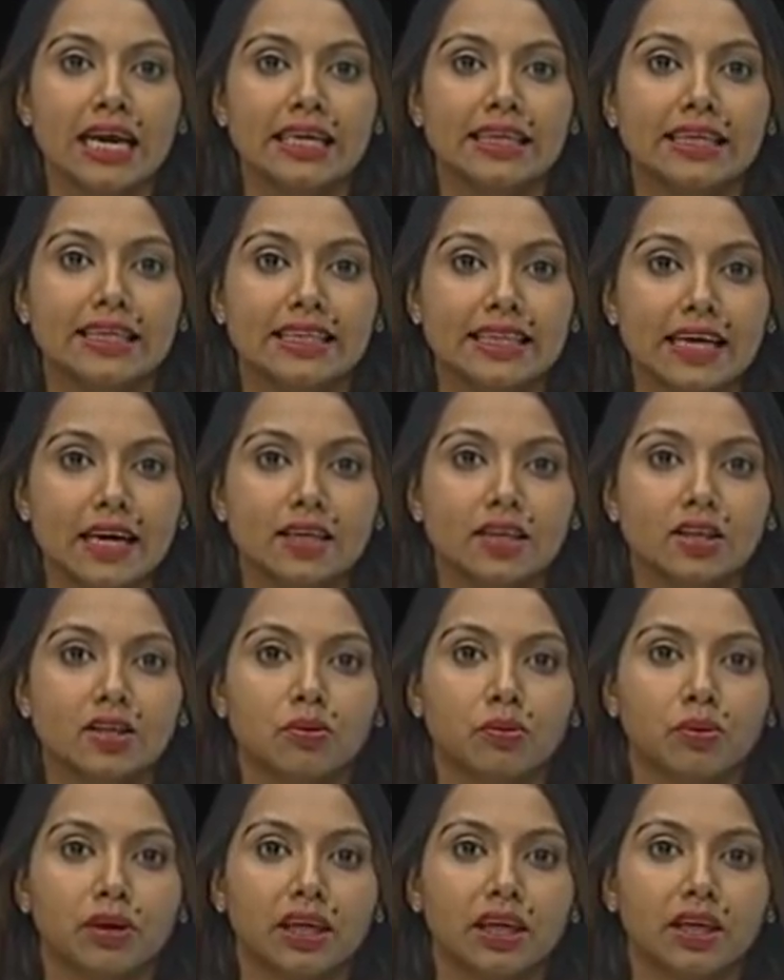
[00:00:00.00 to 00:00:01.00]

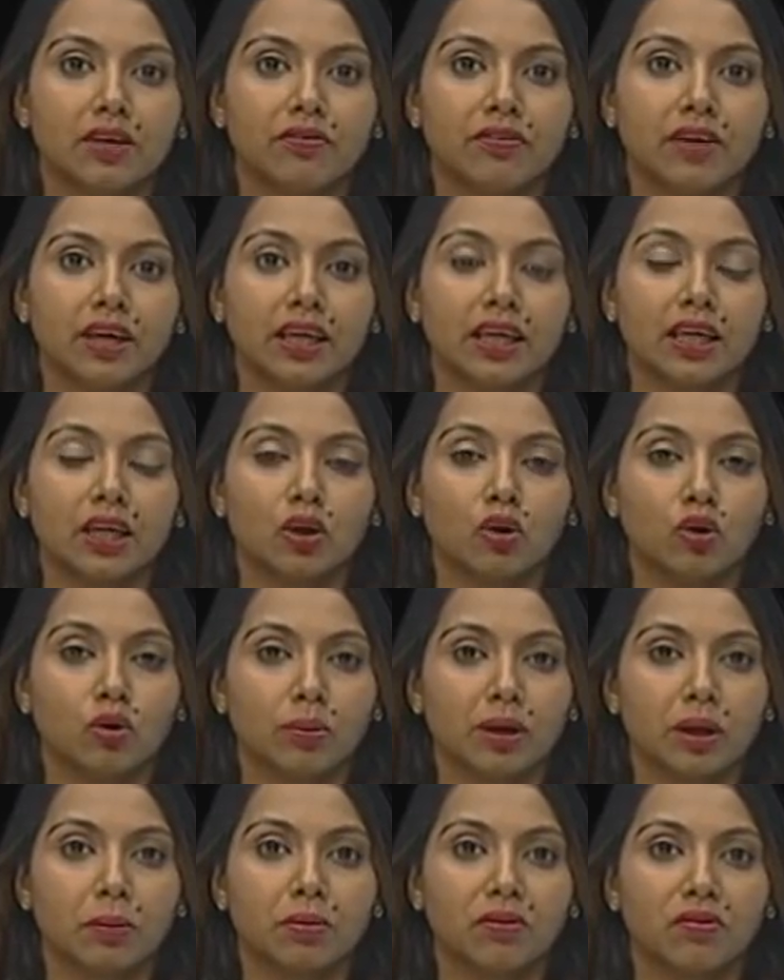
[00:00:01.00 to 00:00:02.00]
disaster relief and
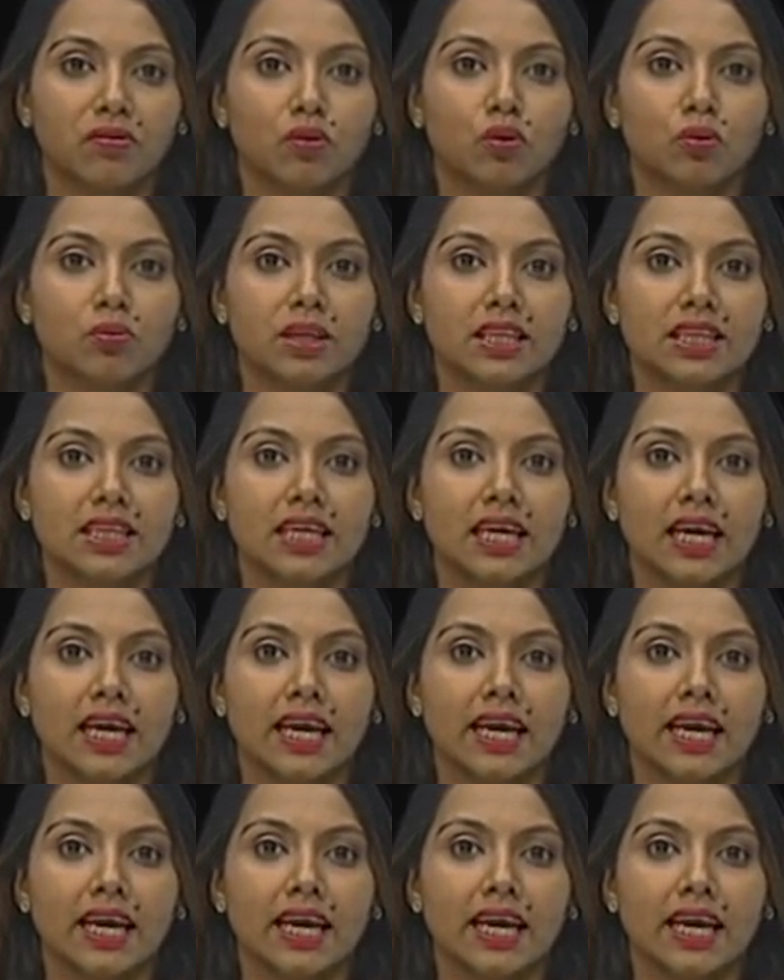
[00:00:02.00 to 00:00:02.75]
economic performance.